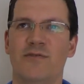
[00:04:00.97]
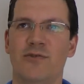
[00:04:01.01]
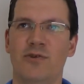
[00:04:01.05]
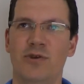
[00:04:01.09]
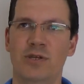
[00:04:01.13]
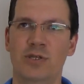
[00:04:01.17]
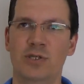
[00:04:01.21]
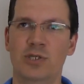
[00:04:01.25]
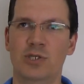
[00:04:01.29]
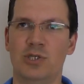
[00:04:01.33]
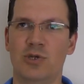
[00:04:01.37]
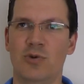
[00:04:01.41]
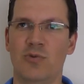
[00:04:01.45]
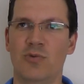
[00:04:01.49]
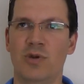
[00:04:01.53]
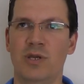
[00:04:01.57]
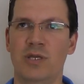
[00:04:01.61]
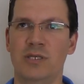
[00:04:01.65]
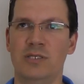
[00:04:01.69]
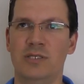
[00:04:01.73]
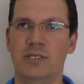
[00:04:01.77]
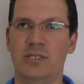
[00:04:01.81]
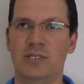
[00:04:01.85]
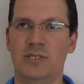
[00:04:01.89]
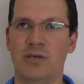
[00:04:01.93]
for
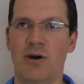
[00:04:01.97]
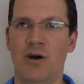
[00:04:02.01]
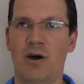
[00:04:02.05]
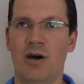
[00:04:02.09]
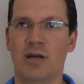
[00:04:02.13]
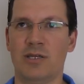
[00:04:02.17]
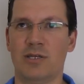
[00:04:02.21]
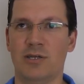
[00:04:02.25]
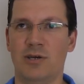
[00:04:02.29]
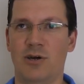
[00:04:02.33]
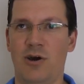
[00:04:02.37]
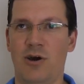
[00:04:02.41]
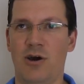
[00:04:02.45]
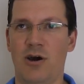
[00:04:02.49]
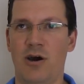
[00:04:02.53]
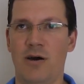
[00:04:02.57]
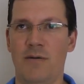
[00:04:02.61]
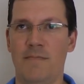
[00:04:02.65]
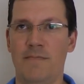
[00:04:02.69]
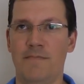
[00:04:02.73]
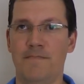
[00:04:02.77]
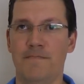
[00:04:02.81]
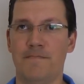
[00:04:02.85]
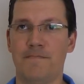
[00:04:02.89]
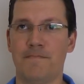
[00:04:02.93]
injuries dot
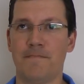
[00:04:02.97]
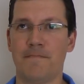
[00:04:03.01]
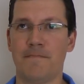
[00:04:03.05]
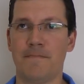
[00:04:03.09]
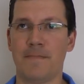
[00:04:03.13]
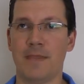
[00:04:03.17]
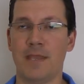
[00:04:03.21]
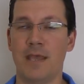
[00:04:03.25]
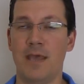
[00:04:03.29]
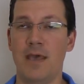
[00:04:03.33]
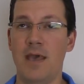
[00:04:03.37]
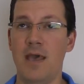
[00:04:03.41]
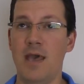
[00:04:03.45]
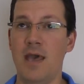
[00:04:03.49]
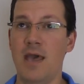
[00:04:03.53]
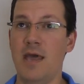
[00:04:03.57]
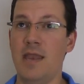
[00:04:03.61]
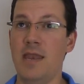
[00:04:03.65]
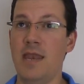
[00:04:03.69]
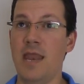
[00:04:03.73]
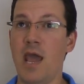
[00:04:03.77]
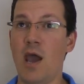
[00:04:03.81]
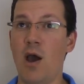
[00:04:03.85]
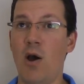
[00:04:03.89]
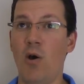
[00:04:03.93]
com.
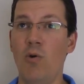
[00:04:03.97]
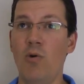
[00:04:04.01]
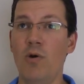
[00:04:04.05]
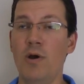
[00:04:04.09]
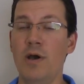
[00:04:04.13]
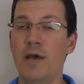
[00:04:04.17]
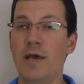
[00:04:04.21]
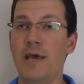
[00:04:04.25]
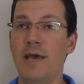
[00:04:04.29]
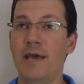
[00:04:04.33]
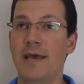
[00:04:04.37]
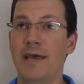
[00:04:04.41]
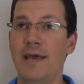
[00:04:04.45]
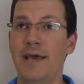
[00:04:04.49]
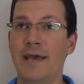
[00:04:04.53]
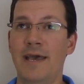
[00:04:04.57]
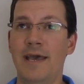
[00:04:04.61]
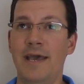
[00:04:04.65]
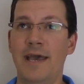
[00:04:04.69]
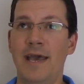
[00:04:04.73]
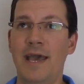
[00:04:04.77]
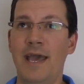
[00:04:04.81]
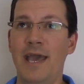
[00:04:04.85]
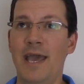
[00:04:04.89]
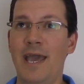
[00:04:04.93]
Now,
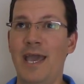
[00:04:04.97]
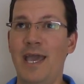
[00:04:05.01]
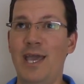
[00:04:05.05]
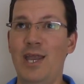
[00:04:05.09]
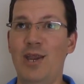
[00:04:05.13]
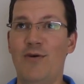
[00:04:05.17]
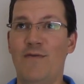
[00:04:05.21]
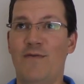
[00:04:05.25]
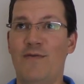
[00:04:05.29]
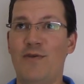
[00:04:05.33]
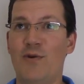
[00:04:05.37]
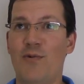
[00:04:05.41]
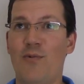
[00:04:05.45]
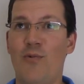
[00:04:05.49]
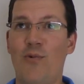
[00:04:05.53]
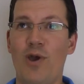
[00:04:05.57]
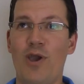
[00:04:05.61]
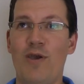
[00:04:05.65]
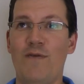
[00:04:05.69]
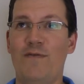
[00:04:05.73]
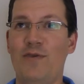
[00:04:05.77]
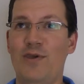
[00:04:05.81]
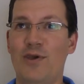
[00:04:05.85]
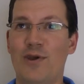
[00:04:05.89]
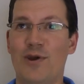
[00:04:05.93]
you know, if
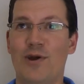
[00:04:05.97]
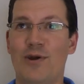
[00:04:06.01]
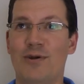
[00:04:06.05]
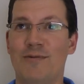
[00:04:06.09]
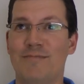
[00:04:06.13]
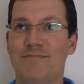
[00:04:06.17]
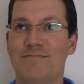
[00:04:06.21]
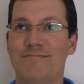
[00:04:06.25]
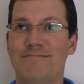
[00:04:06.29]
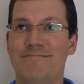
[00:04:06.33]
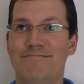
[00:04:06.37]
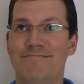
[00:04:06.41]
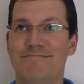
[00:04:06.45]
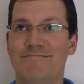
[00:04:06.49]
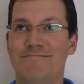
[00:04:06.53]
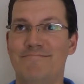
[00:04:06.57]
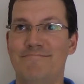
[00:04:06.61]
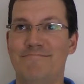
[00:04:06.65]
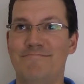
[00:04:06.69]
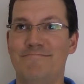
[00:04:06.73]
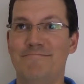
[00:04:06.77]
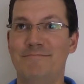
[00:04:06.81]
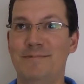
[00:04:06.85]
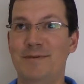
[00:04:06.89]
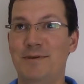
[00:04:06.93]
you're if you're
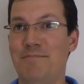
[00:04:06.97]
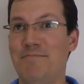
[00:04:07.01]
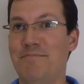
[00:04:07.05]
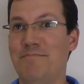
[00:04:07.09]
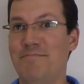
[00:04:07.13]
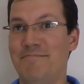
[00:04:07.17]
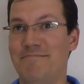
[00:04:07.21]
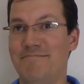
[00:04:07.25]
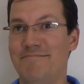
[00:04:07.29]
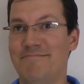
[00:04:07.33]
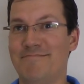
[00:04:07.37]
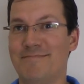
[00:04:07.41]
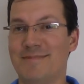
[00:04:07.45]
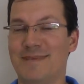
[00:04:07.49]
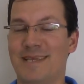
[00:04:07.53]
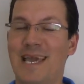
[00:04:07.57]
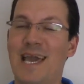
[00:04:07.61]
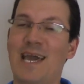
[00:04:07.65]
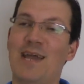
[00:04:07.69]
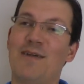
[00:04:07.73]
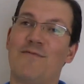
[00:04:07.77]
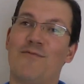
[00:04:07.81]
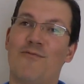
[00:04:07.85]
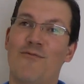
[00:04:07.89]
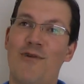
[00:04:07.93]
you know,
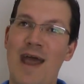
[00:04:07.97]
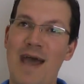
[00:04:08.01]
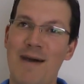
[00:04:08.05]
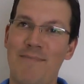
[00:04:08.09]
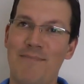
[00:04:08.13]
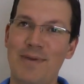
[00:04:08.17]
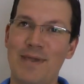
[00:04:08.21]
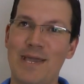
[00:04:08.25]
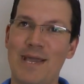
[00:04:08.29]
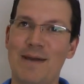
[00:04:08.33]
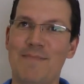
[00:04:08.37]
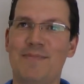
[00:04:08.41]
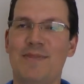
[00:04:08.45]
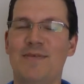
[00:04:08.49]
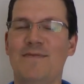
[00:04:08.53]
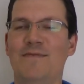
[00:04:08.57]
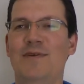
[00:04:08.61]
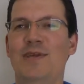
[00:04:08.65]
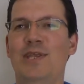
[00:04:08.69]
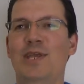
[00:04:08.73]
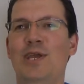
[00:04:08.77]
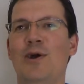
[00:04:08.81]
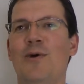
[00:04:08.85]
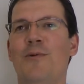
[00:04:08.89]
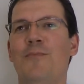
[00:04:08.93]
kind of wrapping up the
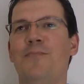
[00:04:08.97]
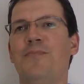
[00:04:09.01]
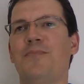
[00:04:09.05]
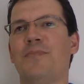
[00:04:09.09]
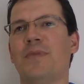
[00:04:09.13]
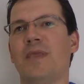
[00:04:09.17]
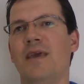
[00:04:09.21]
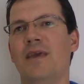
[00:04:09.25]
video,